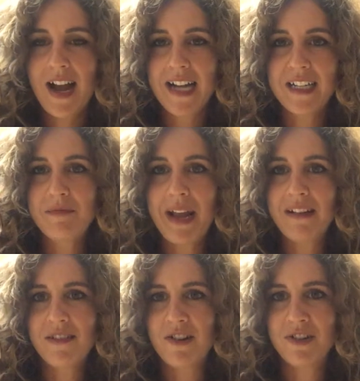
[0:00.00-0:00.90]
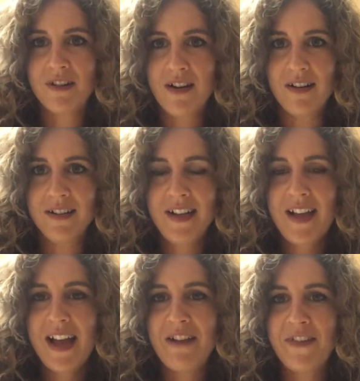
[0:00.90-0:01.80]
I didn't make lunch at all.
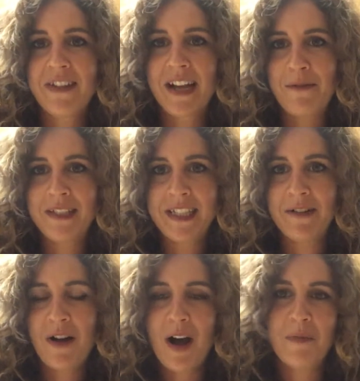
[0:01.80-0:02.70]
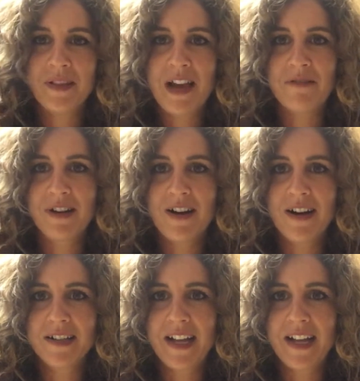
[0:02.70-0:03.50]
I felt like I was zero help in that regard,